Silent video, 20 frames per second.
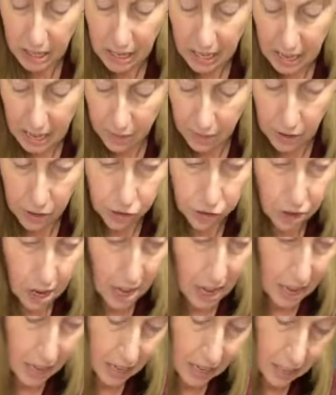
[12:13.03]
I'm just going to give it a
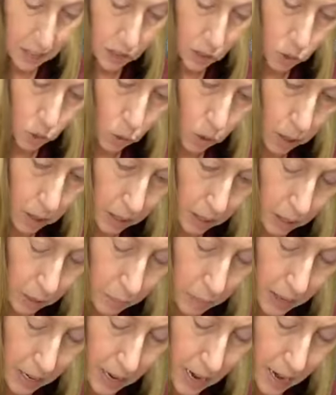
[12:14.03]
shake and squirt a
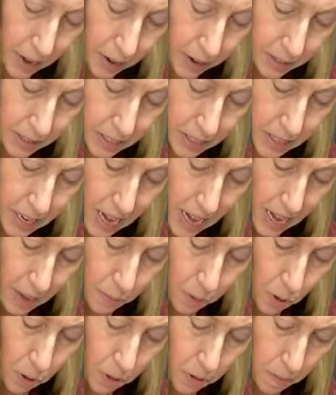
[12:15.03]
little bit out on the
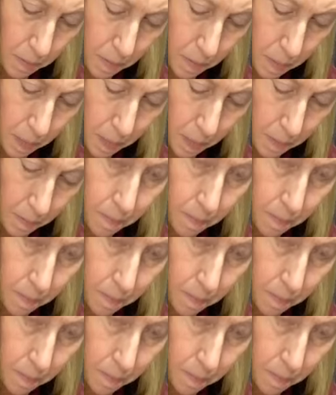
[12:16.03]
table.